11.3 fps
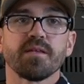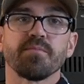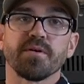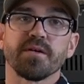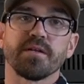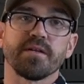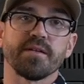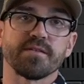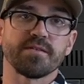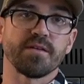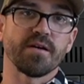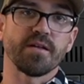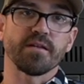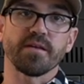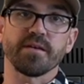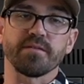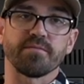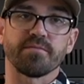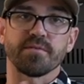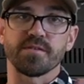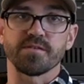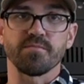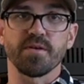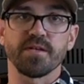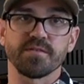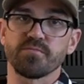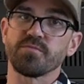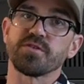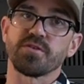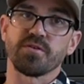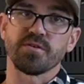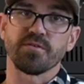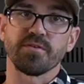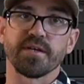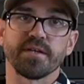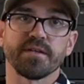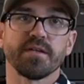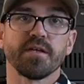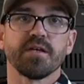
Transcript: but it's not like this amazing material that